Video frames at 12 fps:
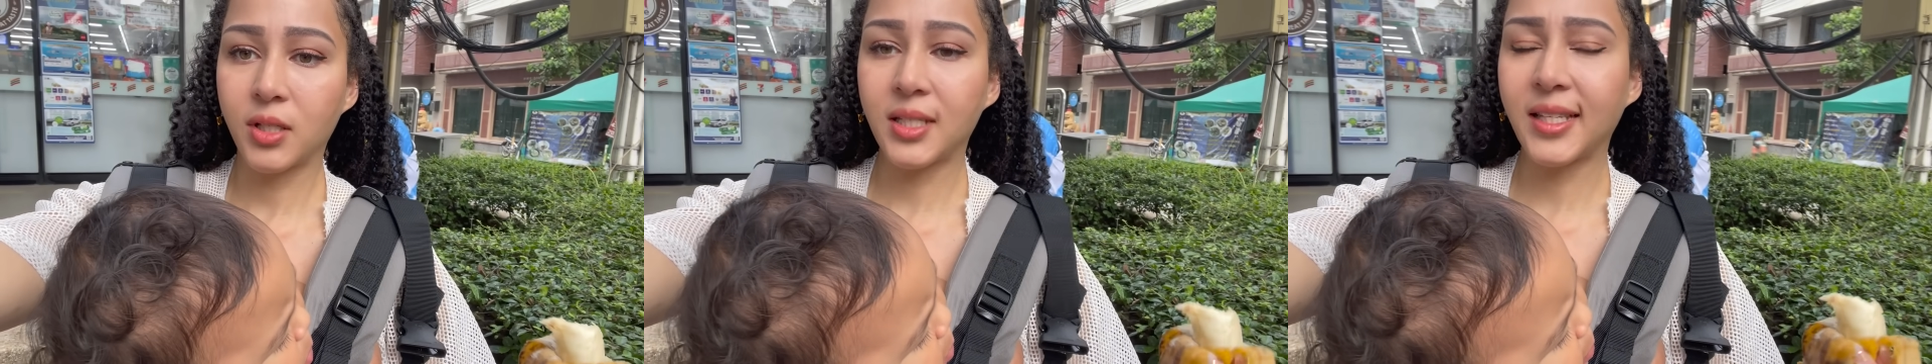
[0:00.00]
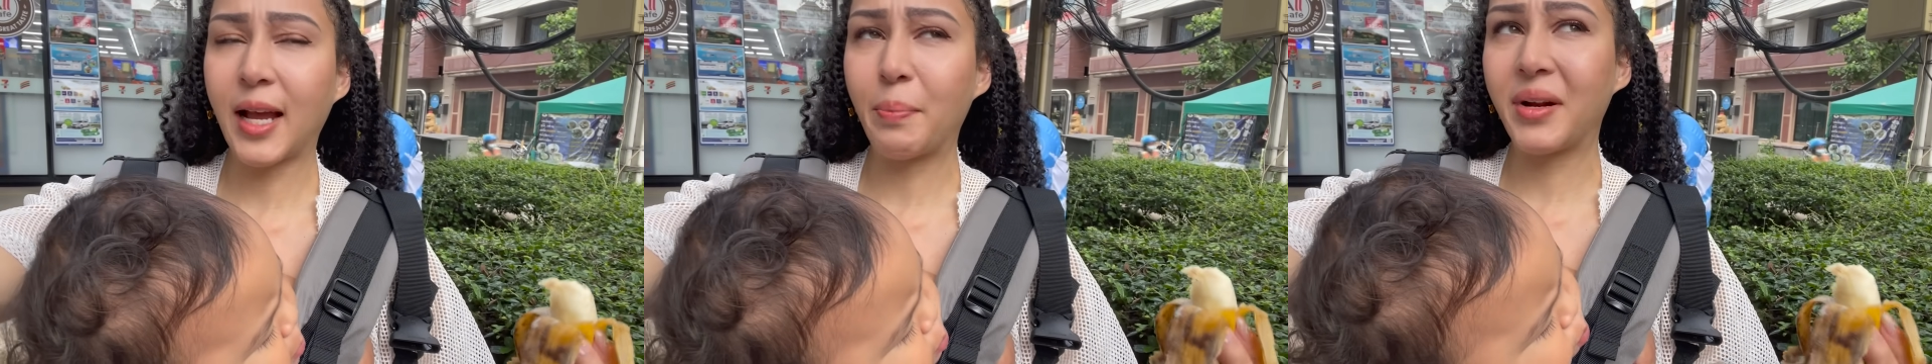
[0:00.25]
It's
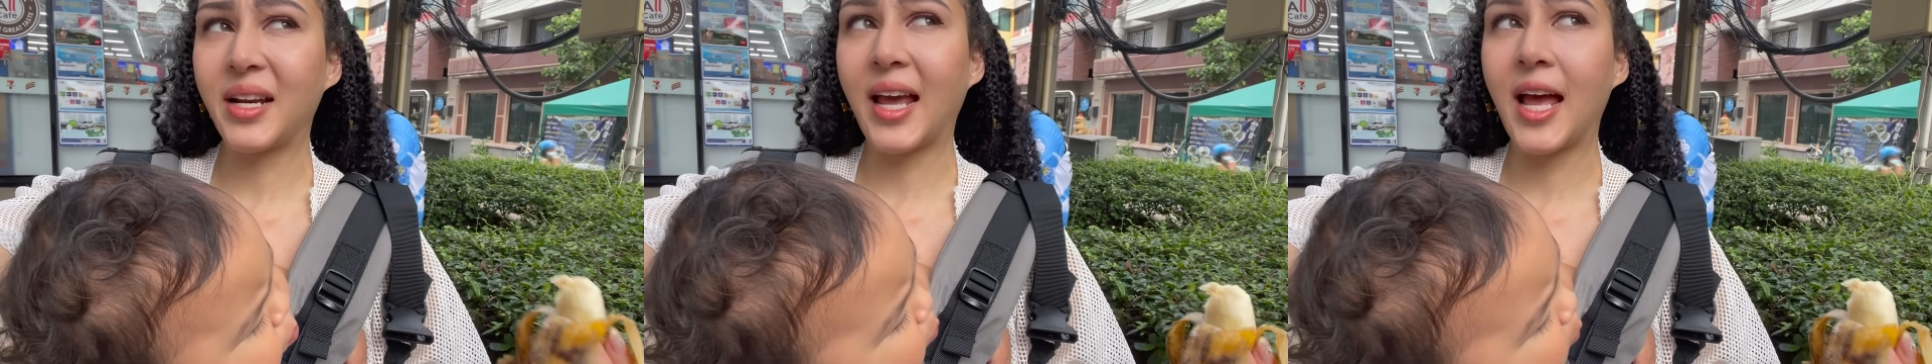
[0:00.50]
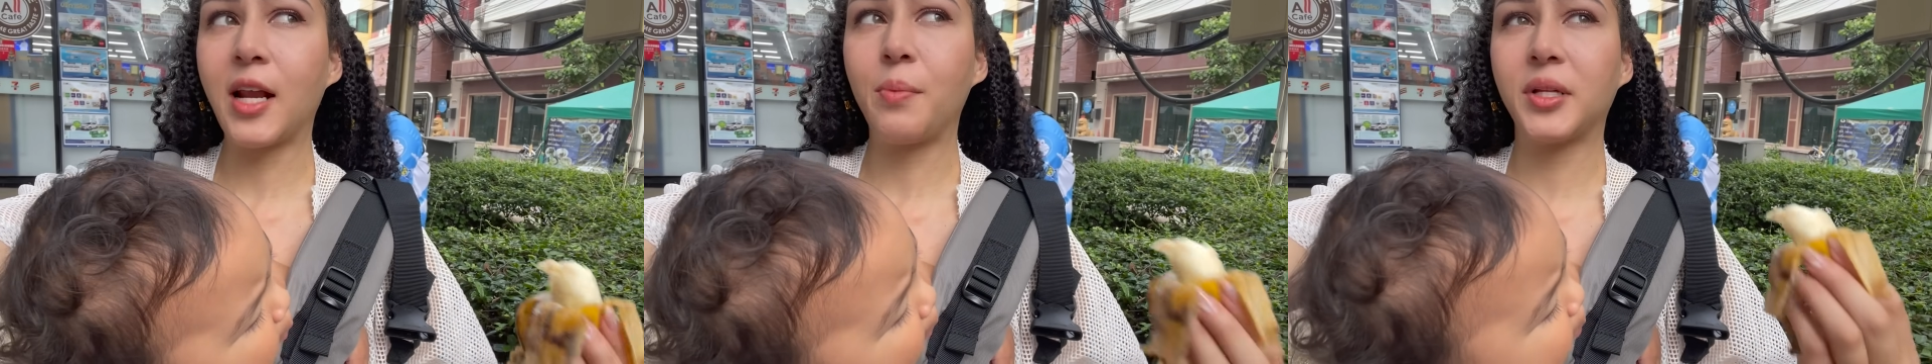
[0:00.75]
like
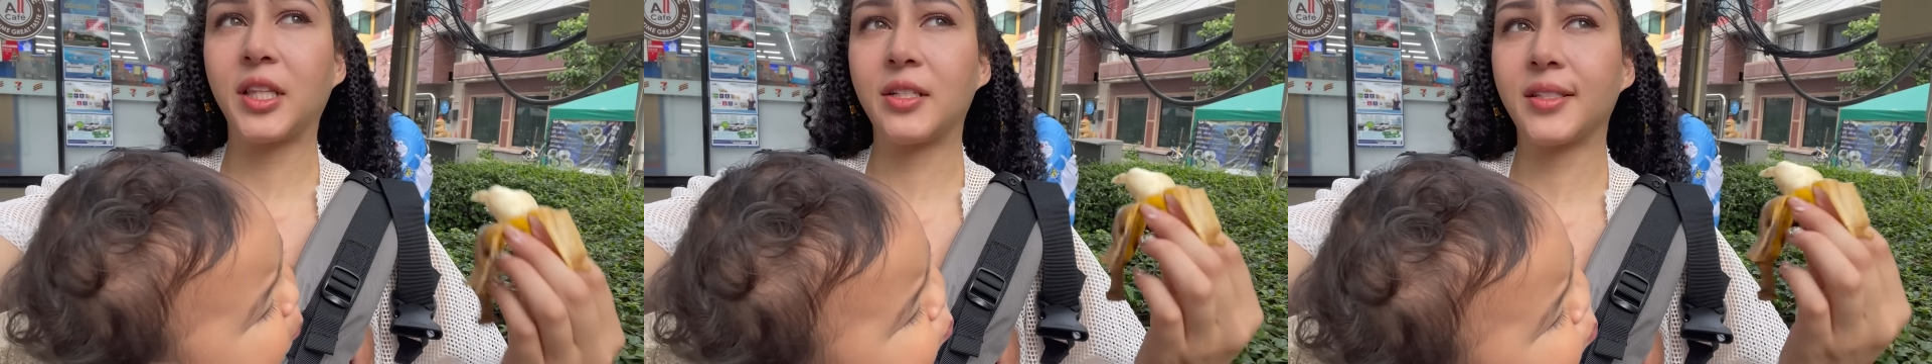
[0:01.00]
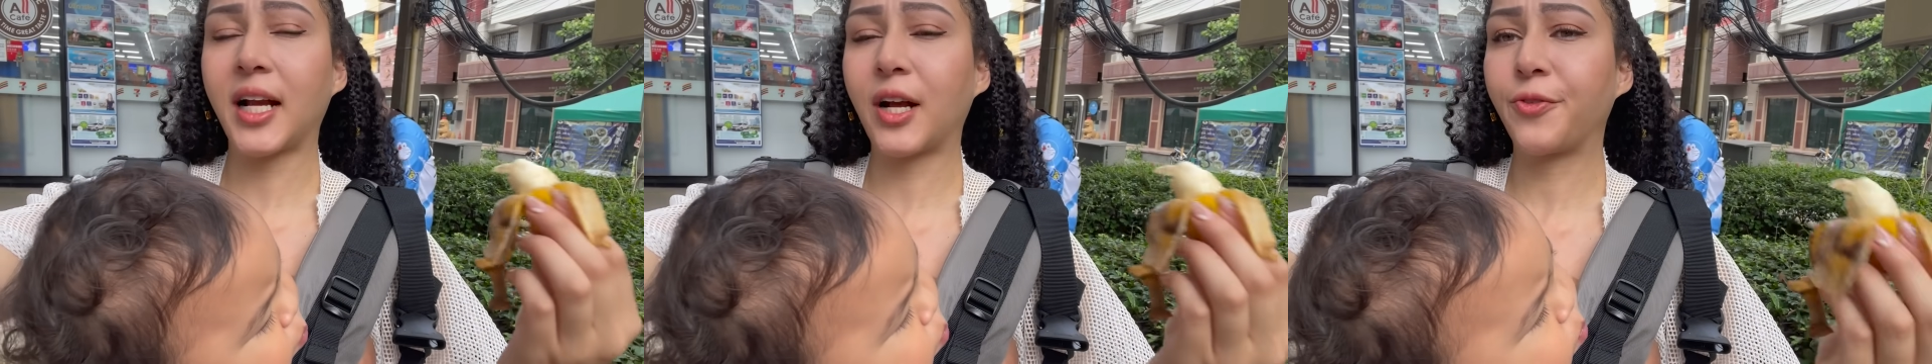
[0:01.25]
banana, but there's
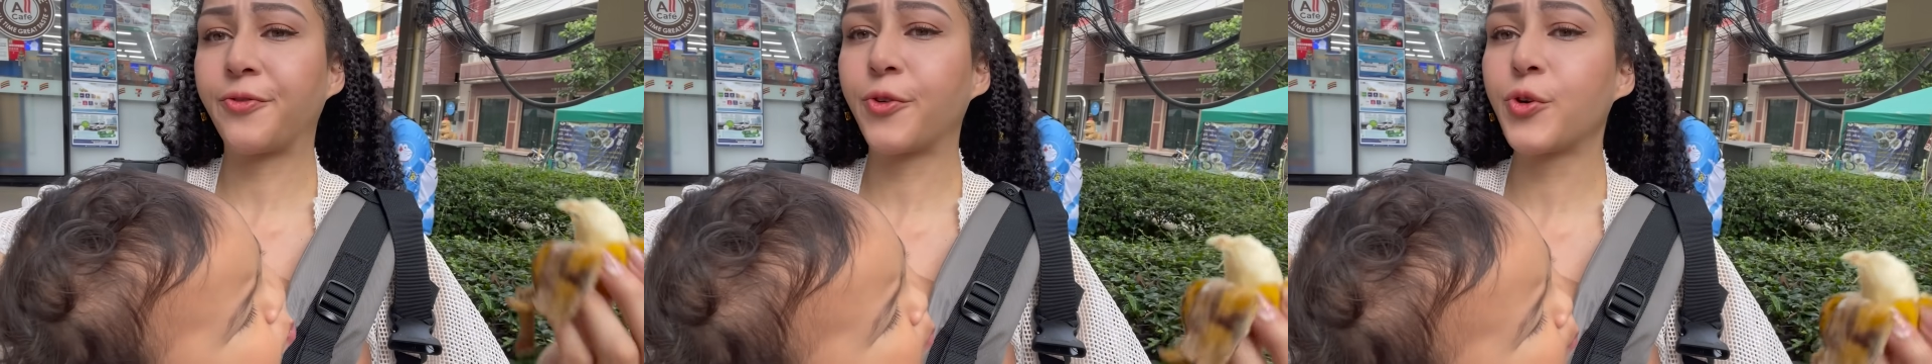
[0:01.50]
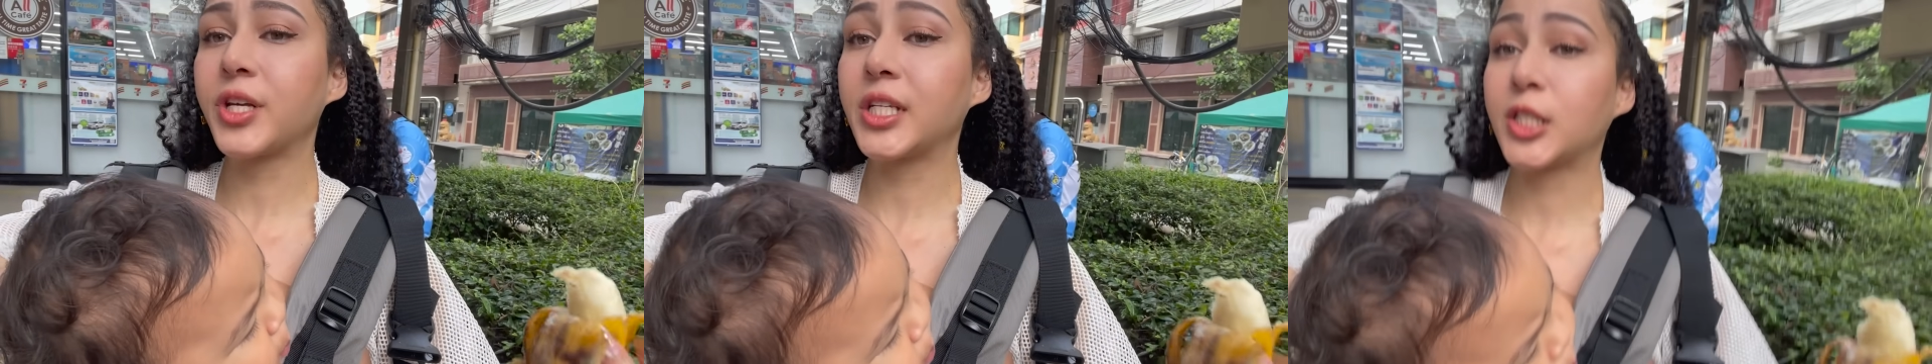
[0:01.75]
like a
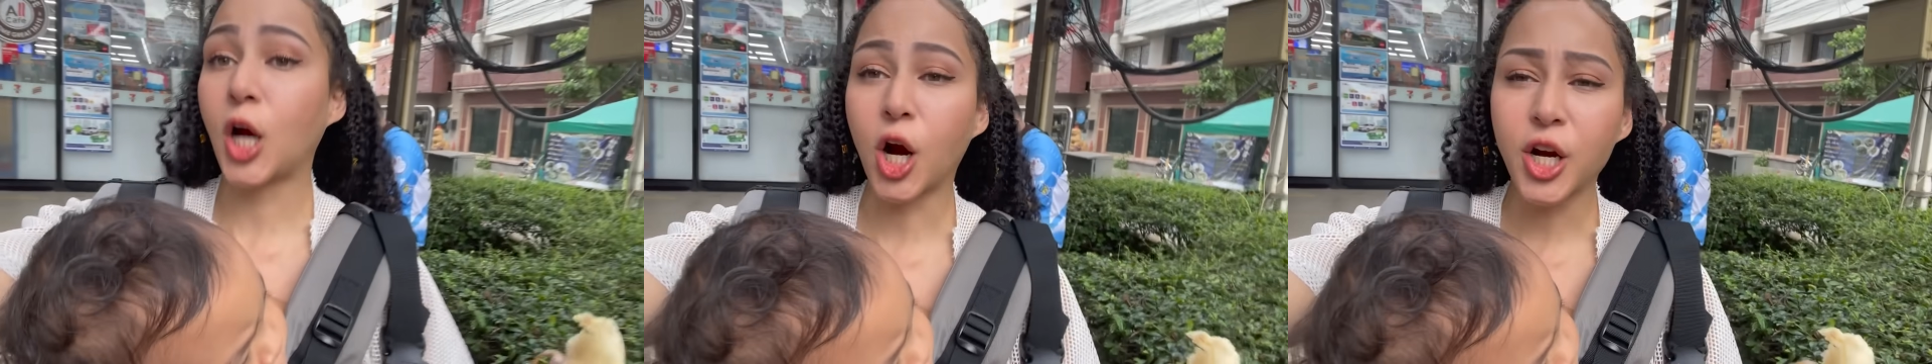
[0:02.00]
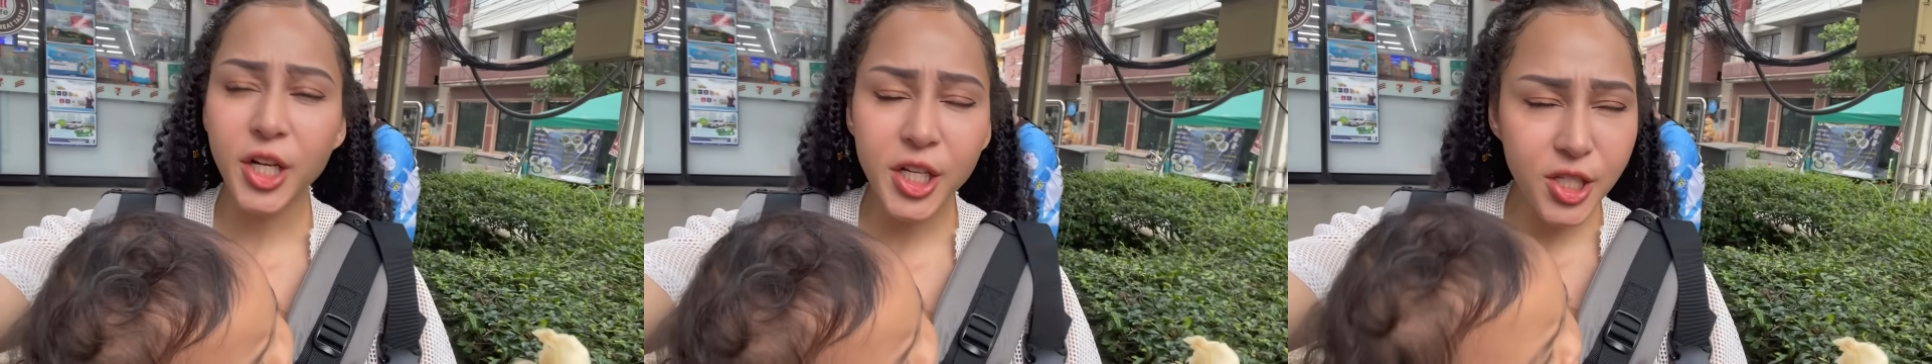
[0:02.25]
fruity
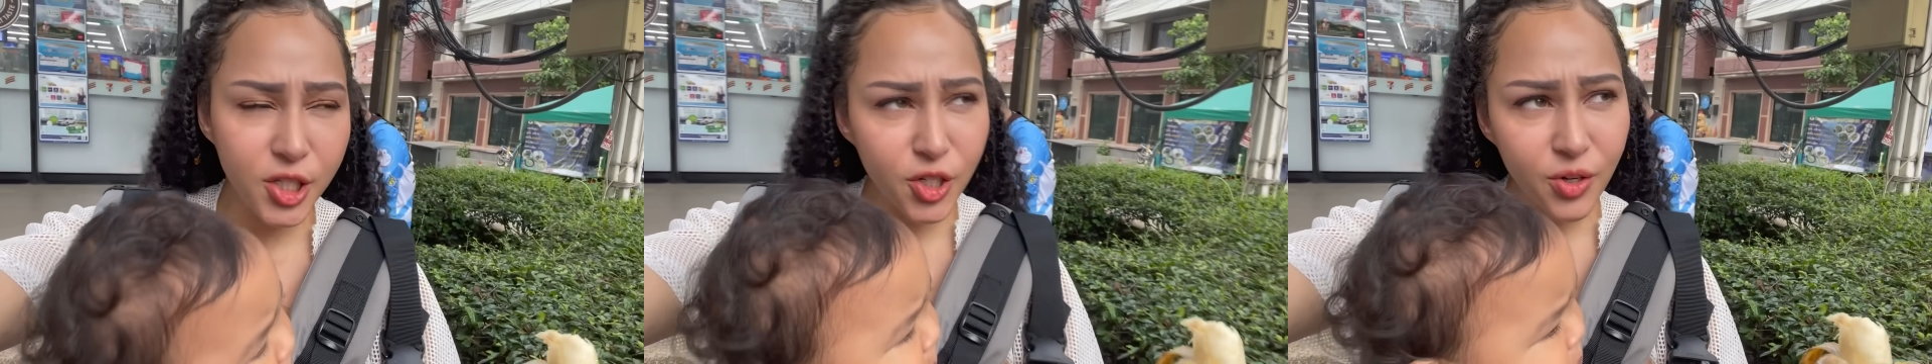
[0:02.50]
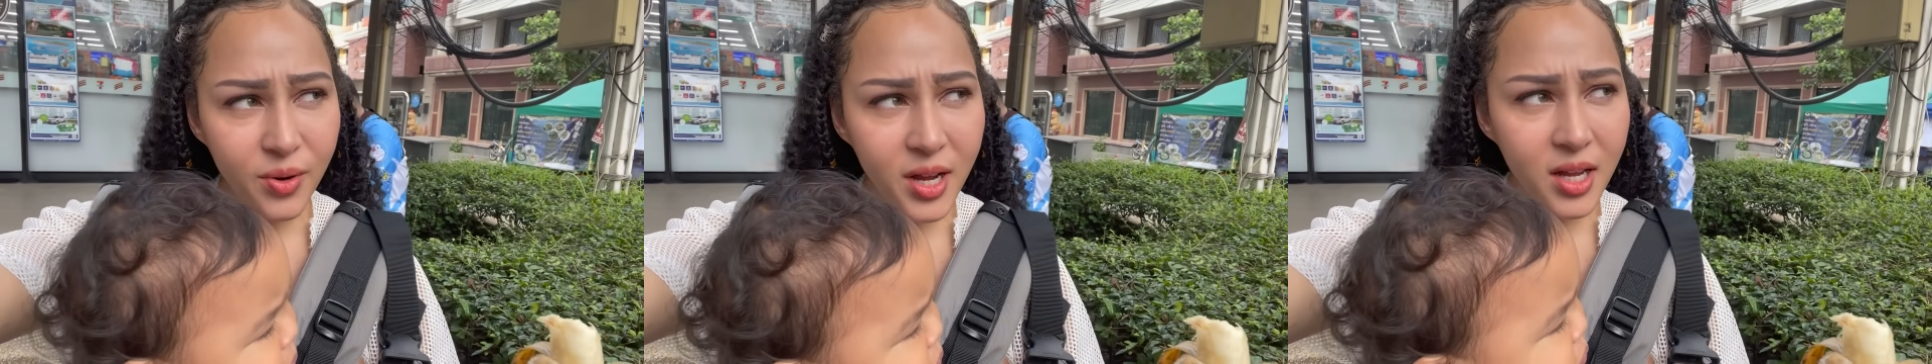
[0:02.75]
tartness to
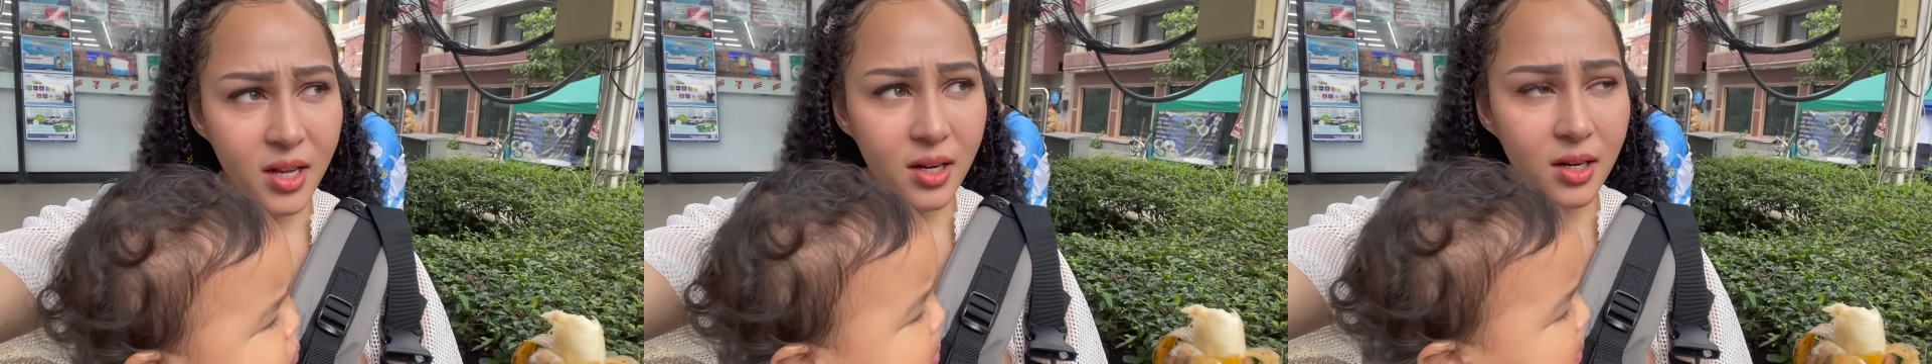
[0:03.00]
it.